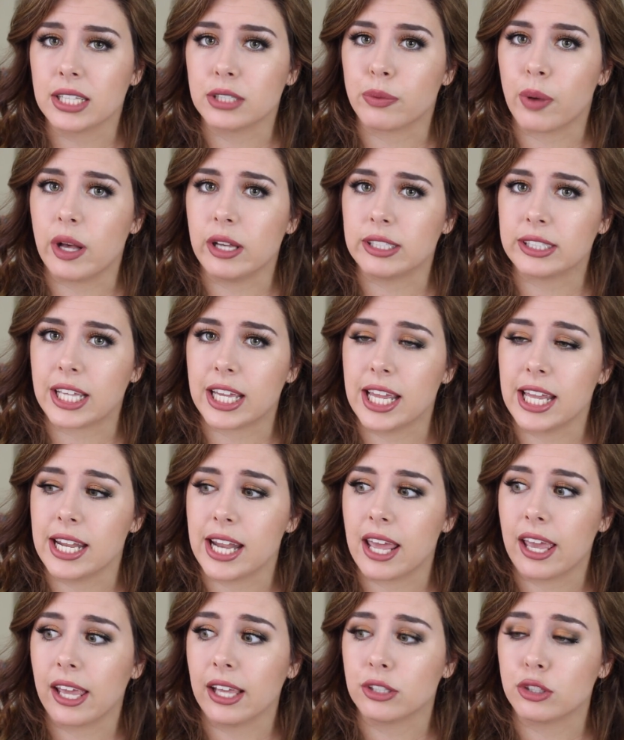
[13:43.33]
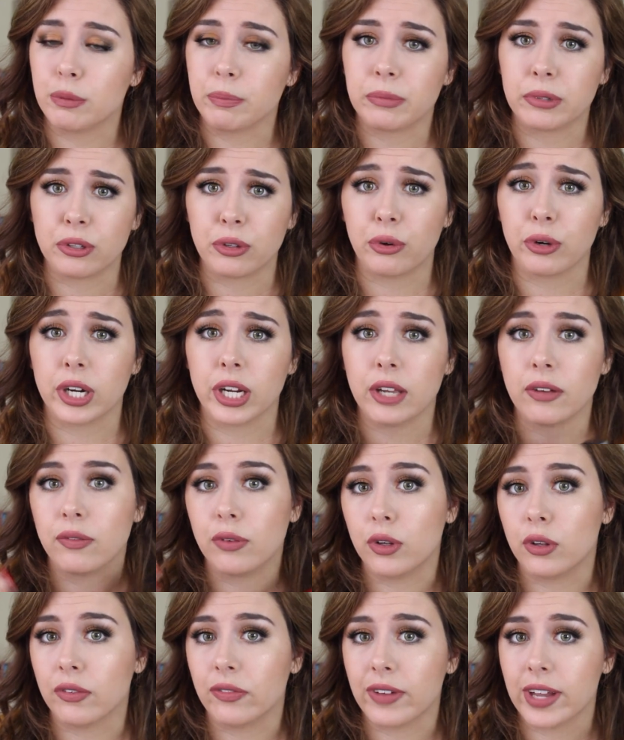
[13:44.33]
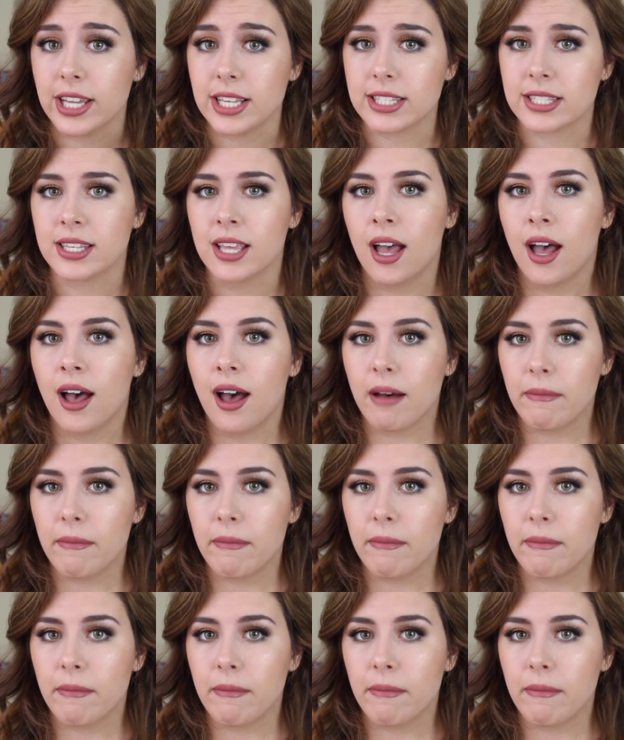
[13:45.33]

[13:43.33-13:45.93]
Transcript: as well as in a Soap and Glory, a full face